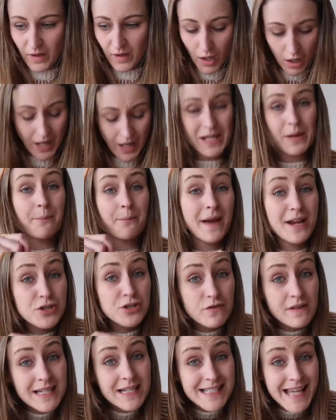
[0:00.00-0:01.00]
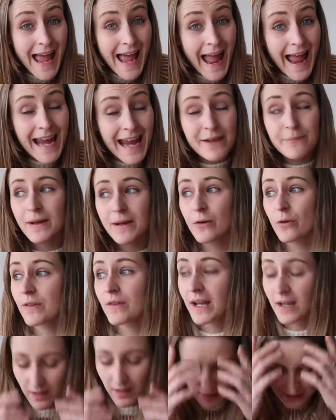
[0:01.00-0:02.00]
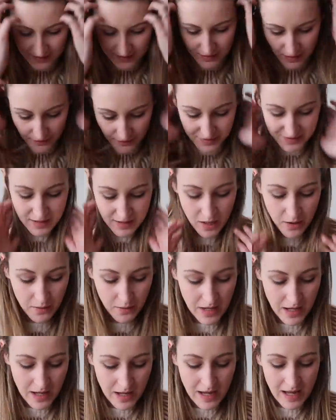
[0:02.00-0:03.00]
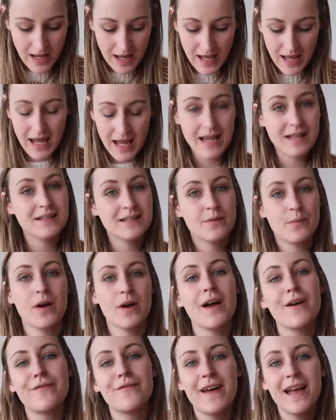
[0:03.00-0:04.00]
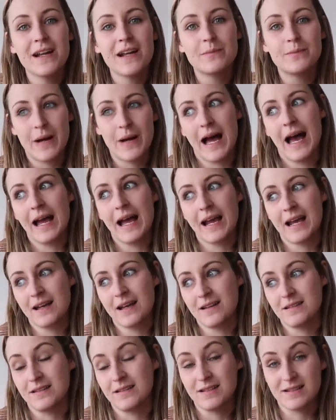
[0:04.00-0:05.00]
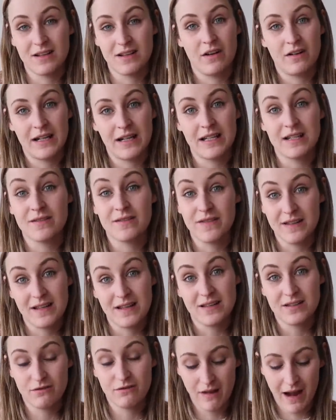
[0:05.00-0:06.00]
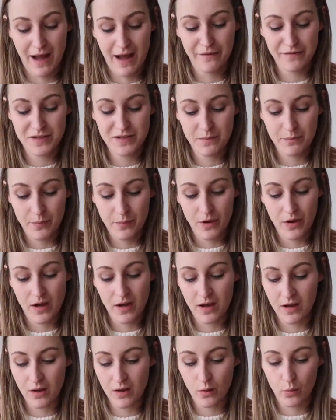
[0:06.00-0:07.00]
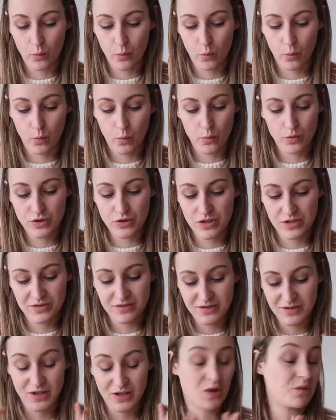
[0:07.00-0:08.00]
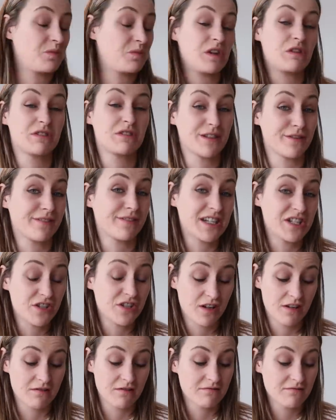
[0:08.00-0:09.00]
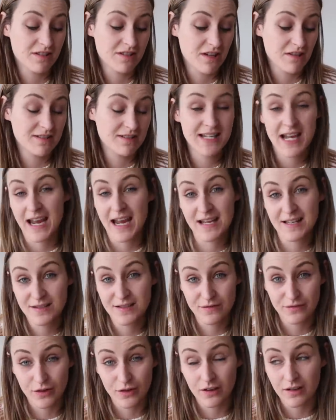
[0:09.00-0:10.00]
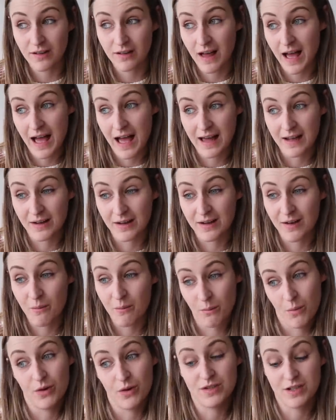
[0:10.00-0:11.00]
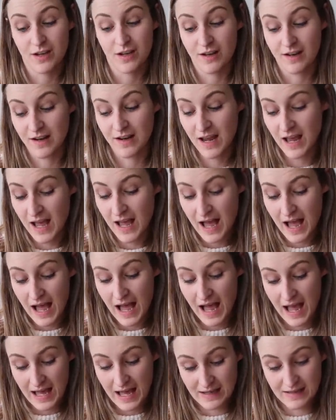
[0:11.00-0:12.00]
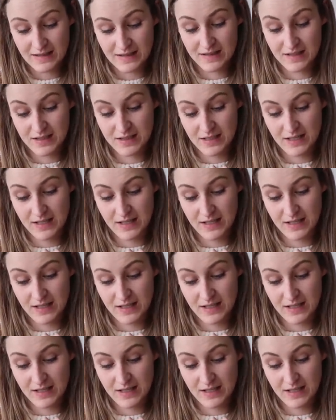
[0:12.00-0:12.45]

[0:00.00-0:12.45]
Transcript: like your measuring tape and all that kind of stuff so it's the perfect bag designed for this craft but just so beautifully done so tasteful and modern and